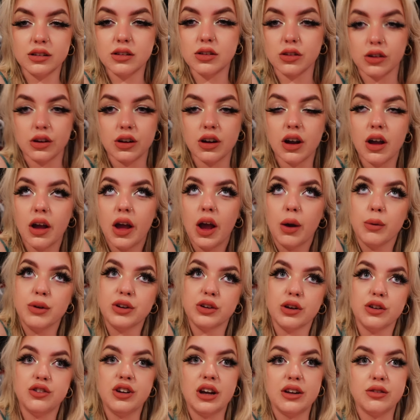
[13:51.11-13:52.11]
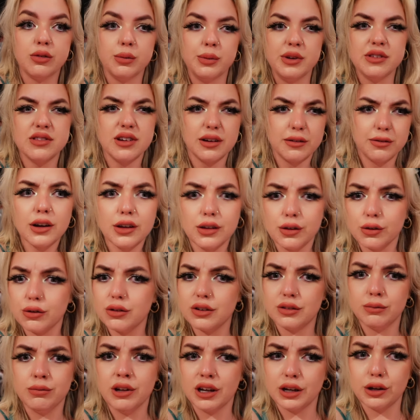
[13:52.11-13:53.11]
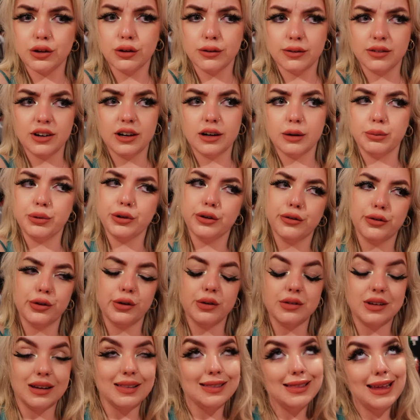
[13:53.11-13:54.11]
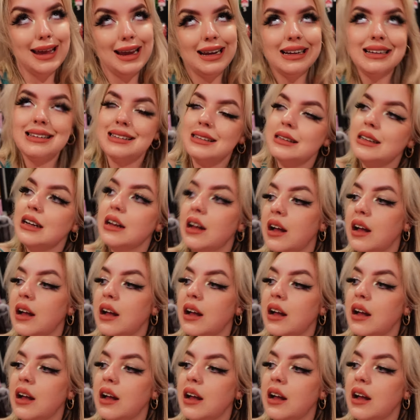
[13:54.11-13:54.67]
So I went to go chat to him. He's like, you're very beautiful. I was like, thanks.